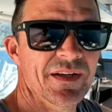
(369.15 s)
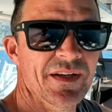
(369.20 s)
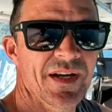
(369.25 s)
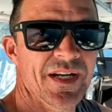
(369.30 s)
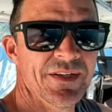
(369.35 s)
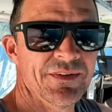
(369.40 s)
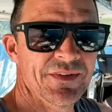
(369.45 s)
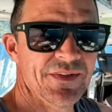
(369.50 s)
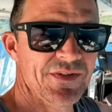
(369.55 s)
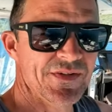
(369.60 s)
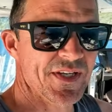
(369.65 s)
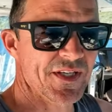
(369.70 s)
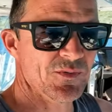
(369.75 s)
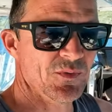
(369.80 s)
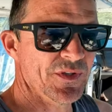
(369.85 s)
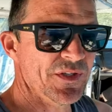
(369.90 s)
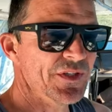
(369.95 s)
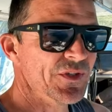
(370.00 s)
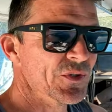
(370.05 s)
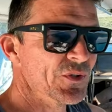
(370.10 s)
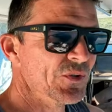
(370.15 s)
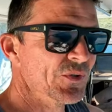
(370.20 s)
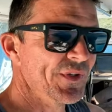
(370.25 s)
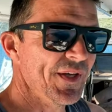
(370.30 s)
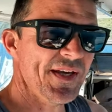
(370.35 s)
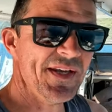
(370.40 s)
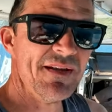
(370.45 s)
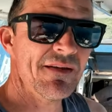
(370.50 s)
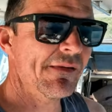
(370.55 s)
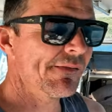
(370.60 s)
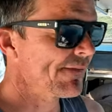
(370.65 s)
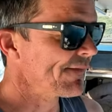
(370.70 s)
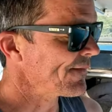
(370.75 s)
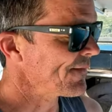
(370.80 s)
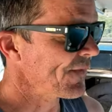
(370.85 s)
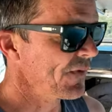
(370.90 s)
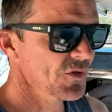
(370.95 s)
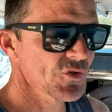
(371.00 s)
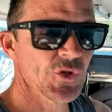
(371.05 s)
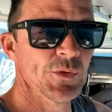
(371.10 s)
Anyone who says, what do you do all day?
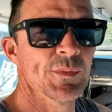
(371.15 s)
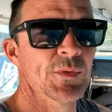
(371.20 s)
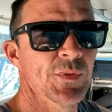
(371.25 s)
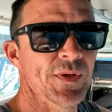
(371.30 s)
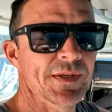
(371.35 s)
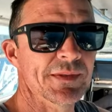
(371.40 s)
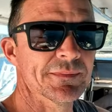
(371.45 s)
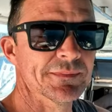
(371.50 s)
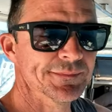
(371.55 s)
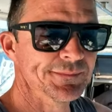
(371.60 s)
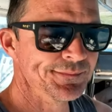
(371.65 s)
Super quick.